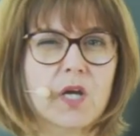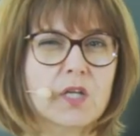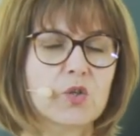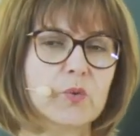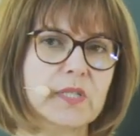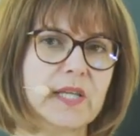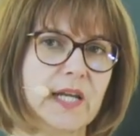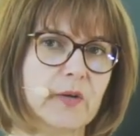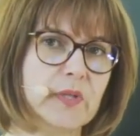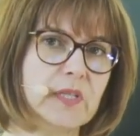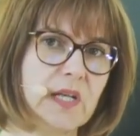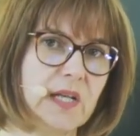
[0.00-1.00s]
You would
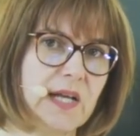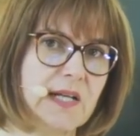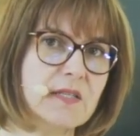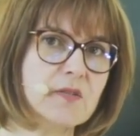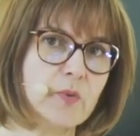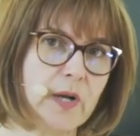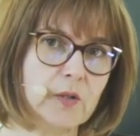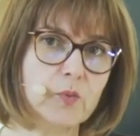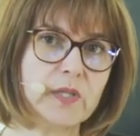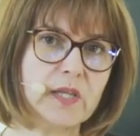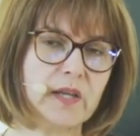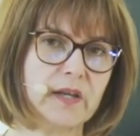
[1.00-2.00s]
carry the glass around
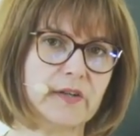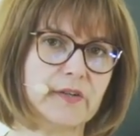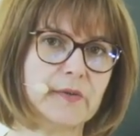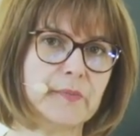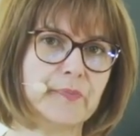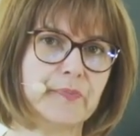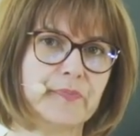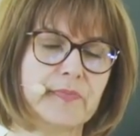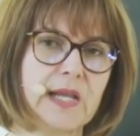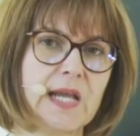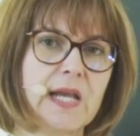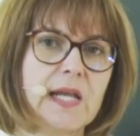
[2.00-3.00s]
with care.
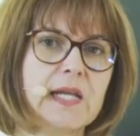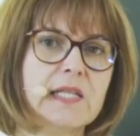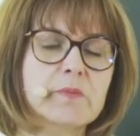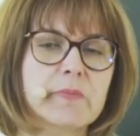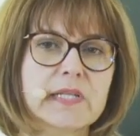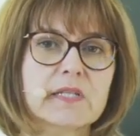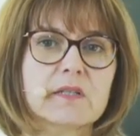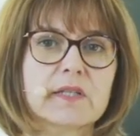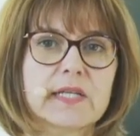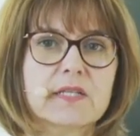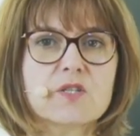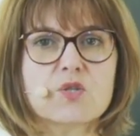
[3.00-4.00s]
In the medical
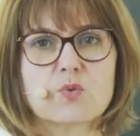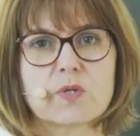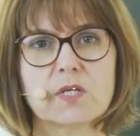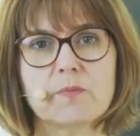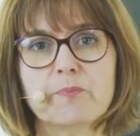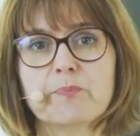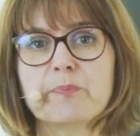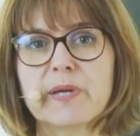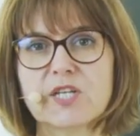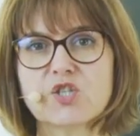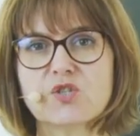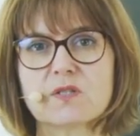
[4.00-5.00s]
industry,
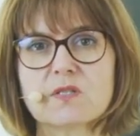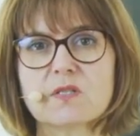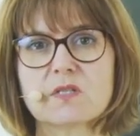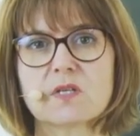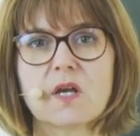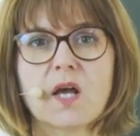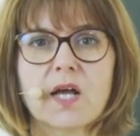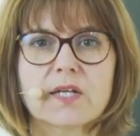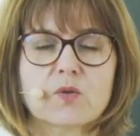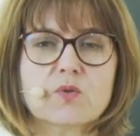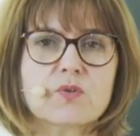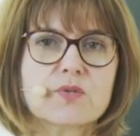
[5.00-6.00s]
patients and
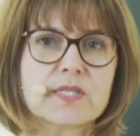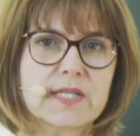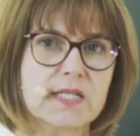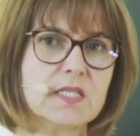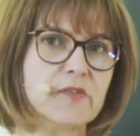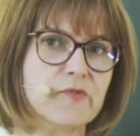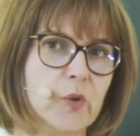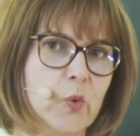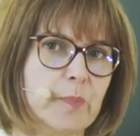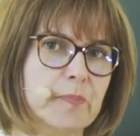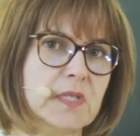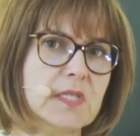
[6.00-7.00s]
also sensitive
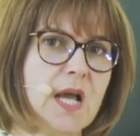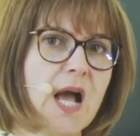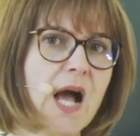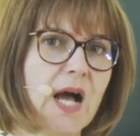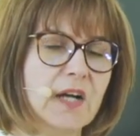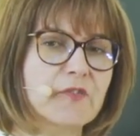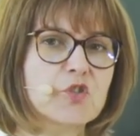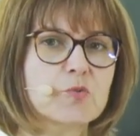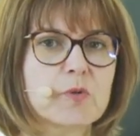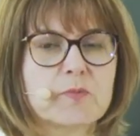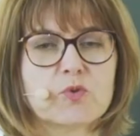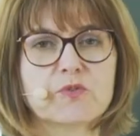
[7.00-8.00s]
equipment have to
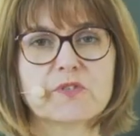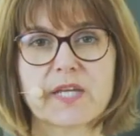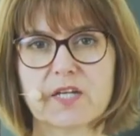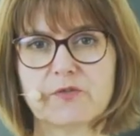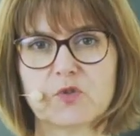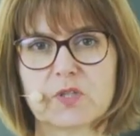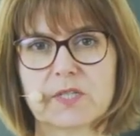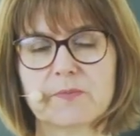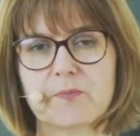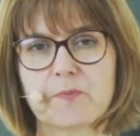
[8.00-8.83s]
be moved carefully.